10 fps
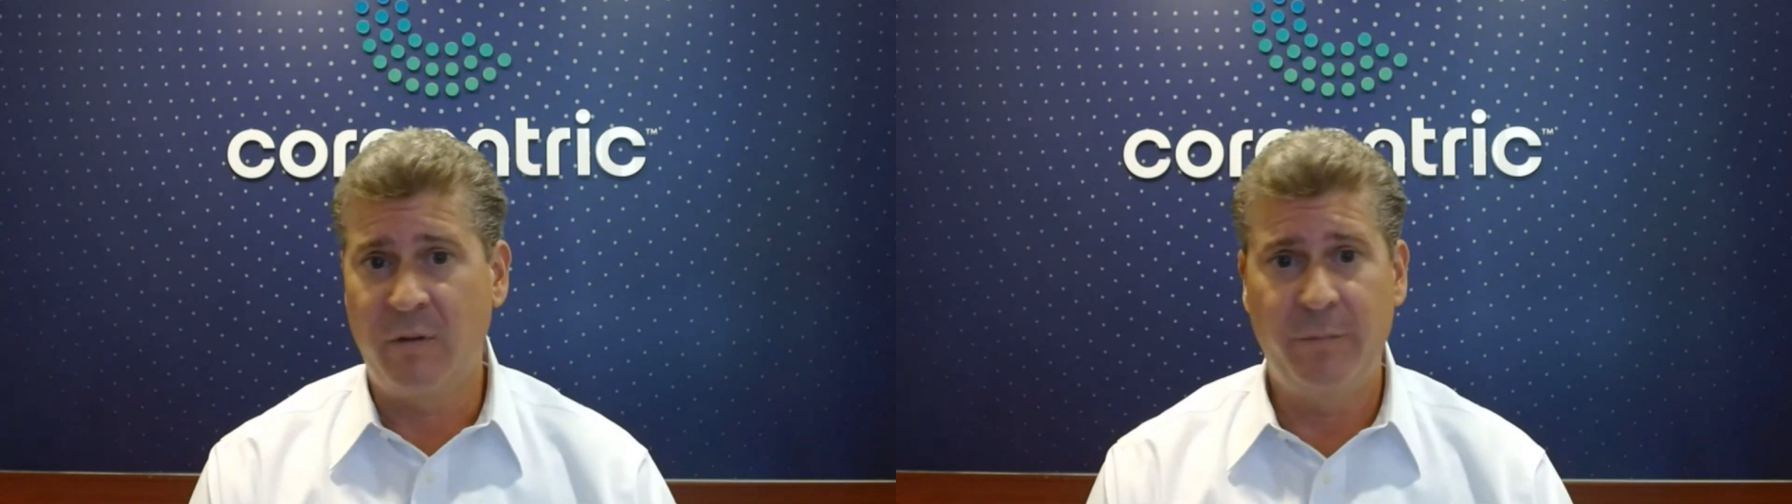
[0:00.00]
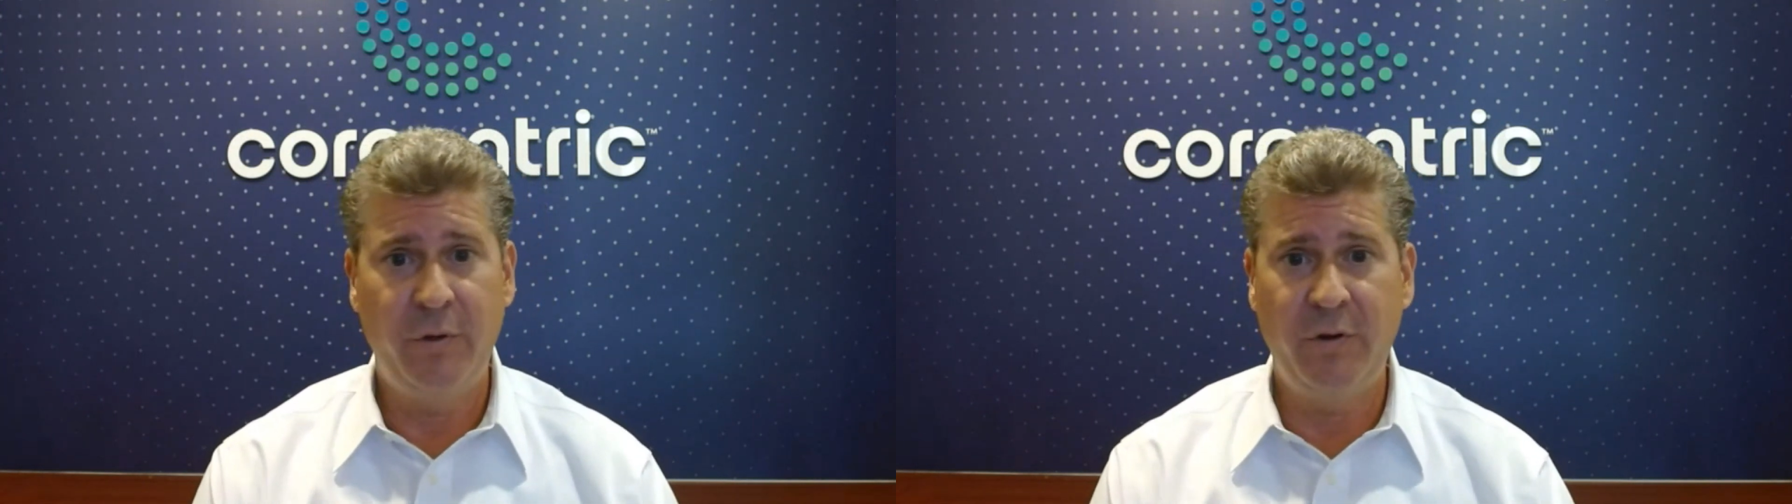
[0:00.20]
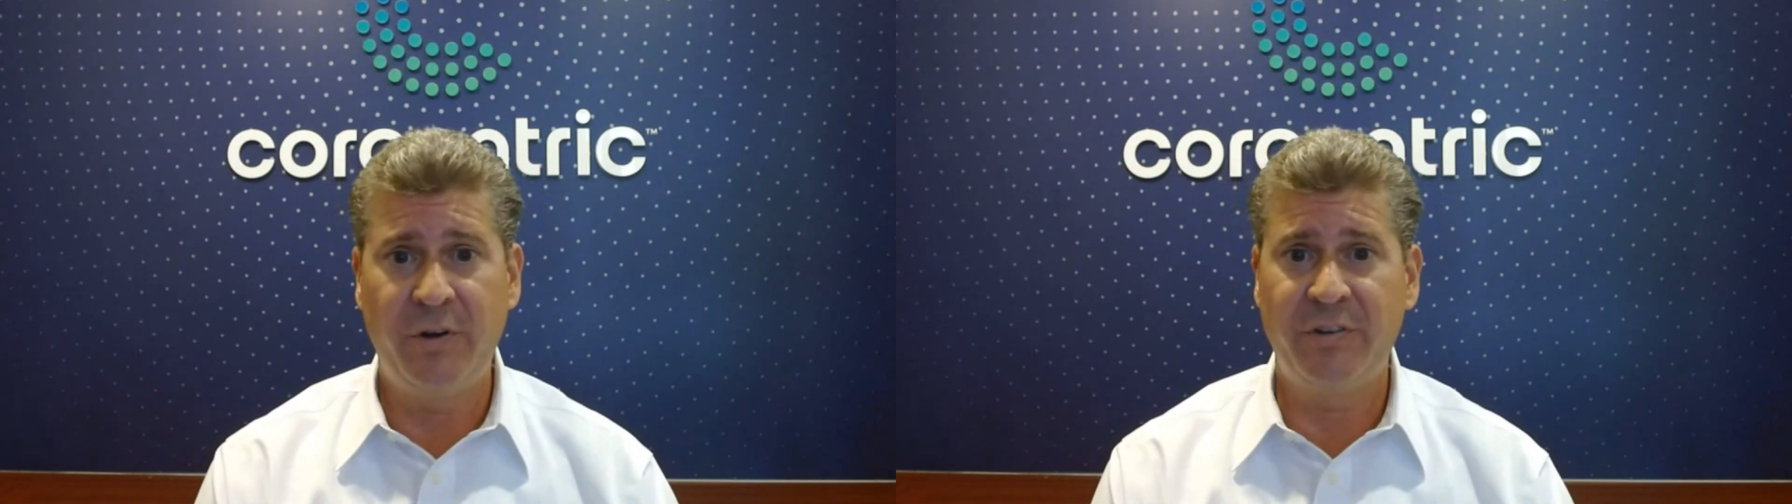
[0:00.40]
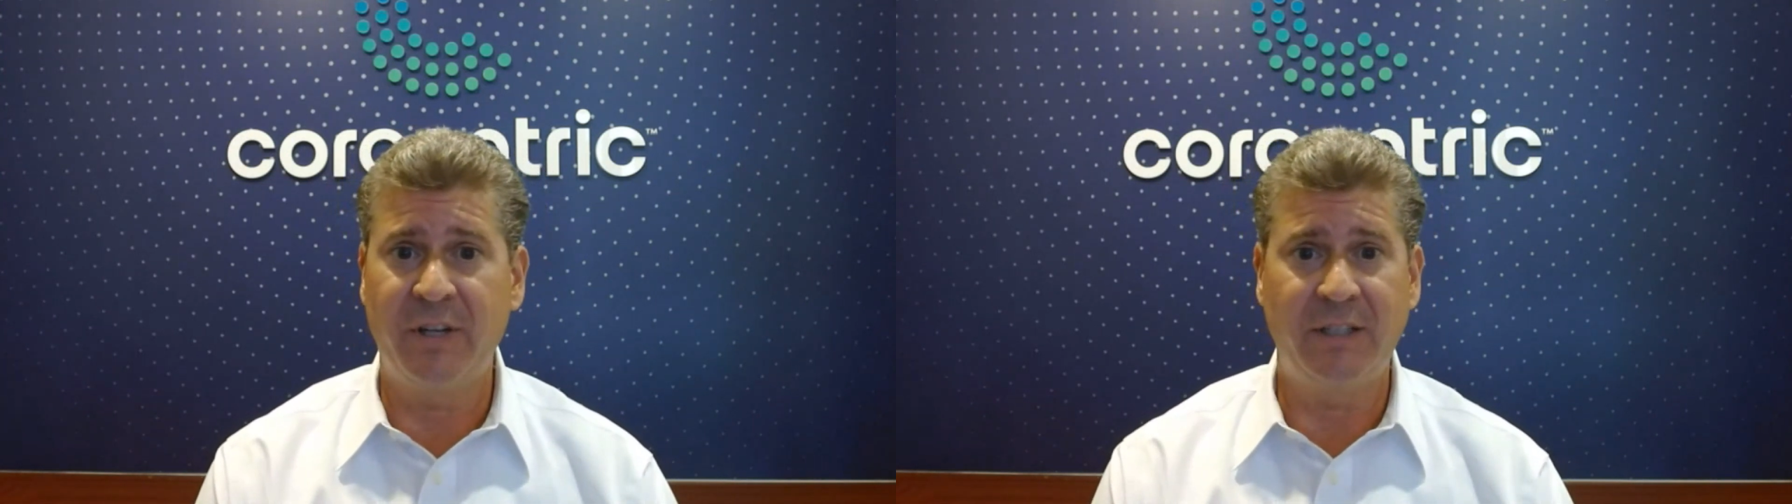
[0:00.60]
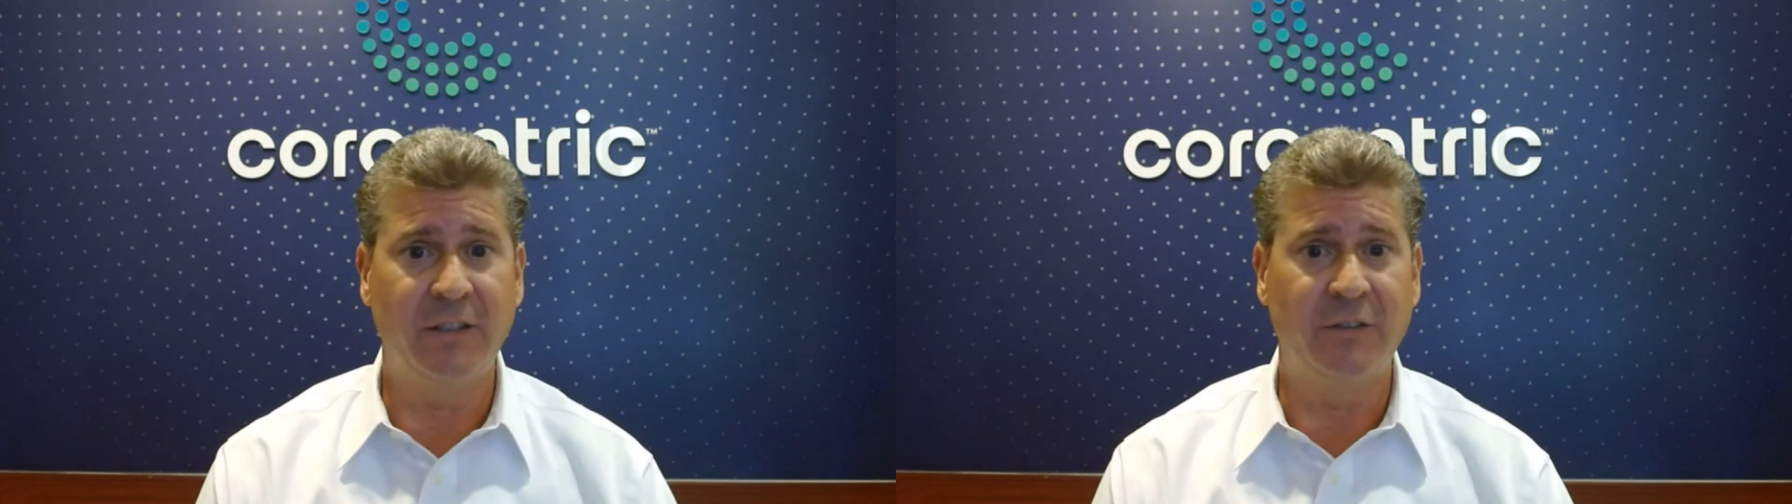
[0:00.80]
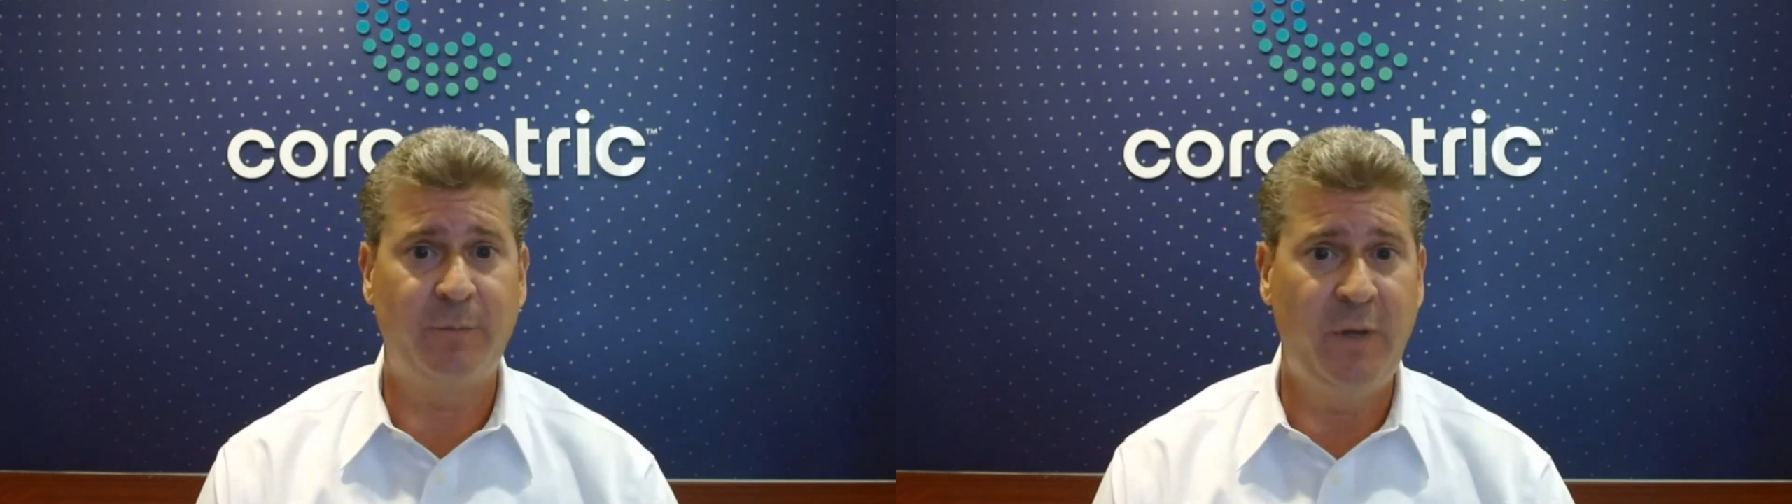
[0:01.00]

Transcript: computers such as